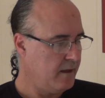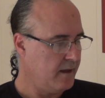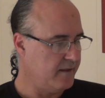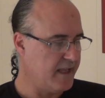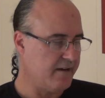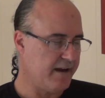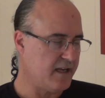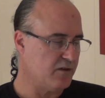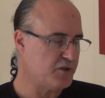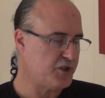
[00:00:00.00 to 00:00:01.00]
And there ain't
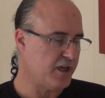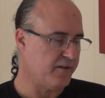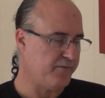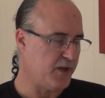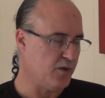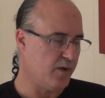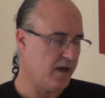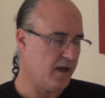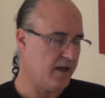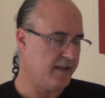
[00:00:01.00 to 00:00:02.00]
no sugar for you
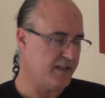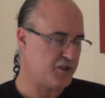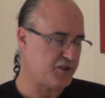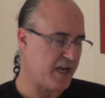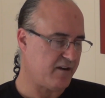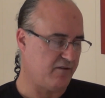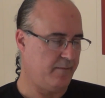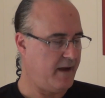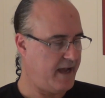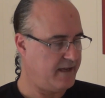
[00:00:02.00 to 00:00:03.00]
in this shaker of
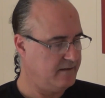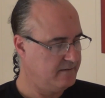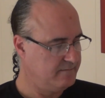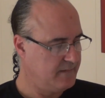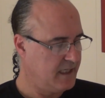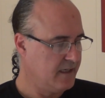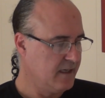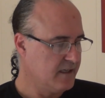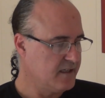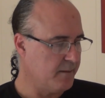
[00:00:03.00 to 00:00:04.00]
mine.
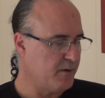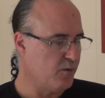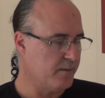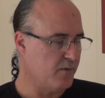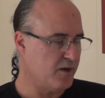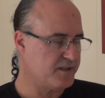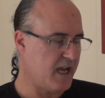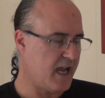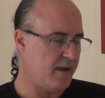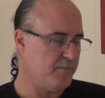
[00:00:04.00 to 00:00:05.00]
Tell me one more
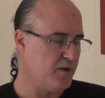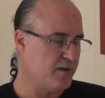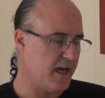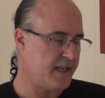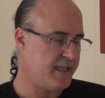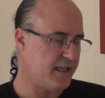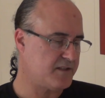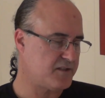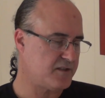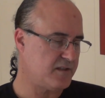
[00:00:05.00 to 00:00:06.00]
time you got to get
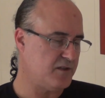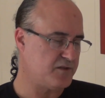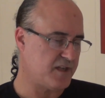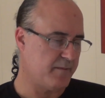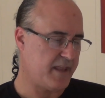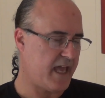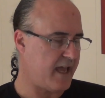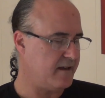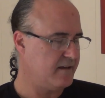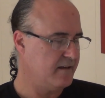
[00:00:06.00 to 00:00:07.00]
you some of
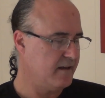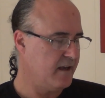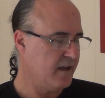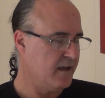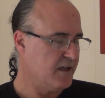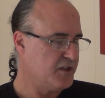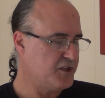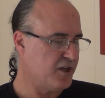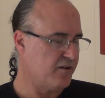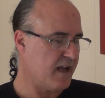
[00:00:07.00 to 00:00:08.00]
that.
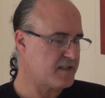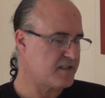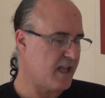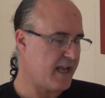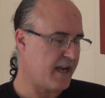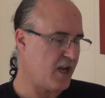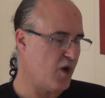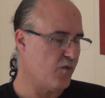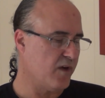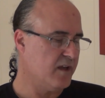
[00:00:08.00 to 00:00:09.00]
Sure, I'll slide on
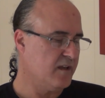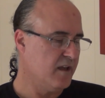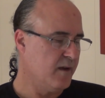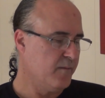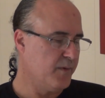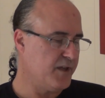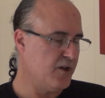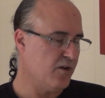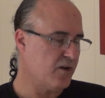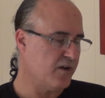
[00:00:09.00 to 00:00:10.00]
over, but
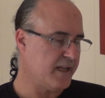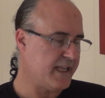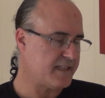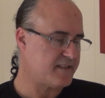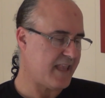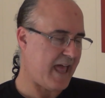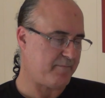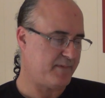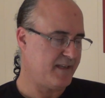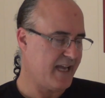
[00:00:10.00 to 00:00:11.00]
you're going to get
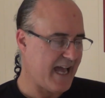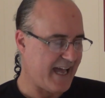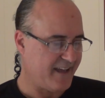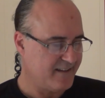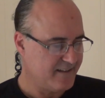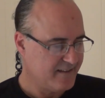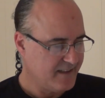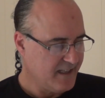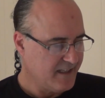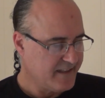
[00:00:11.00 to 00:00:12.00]
slapped. Ha!
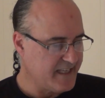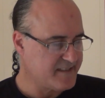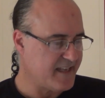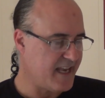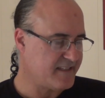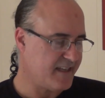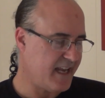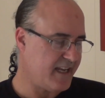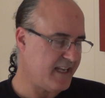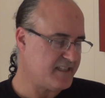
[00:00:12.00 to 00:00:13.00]
These days it
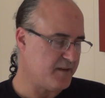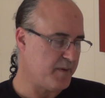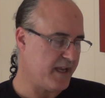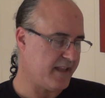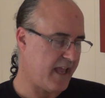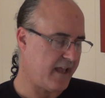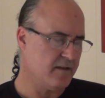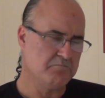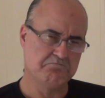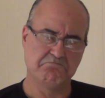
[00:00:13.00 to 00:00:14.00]
ain't easy being that.
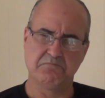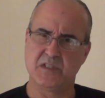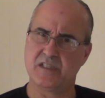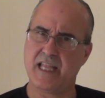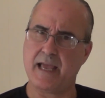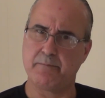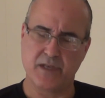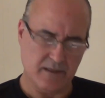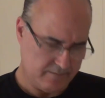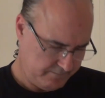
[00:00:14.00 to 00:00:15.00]
Slapped, huh?